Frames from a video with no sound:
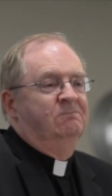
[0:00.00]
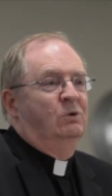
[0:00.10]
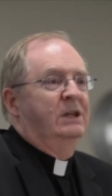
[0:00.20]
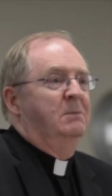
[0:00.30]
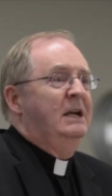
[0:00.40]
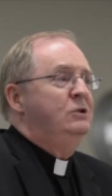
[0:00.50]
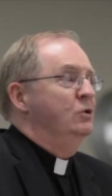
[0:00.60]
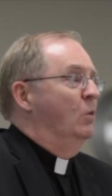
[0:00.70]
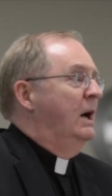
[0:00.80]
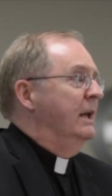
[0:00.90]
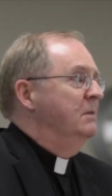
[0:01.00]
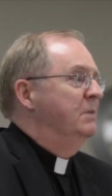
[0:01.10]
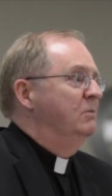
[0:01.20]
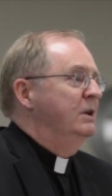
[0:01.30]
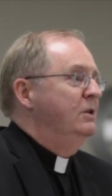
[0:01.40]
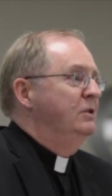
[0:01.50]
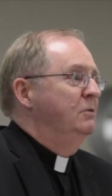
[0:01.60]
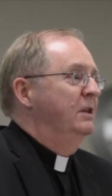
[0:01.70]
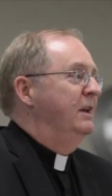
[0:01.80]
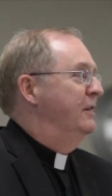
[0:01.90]
well, they might do 1, but what do you
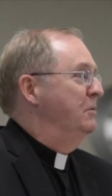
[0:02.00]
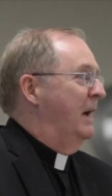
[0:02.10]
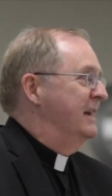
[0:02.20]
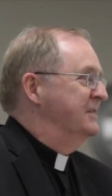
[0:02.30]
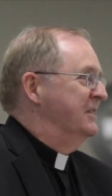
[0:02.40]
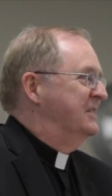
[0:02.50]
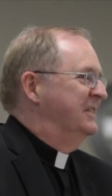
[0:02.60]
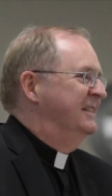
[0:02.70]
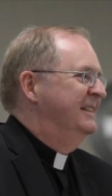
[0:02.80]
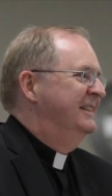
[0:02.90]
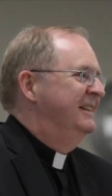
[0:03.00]
do with the other Masses?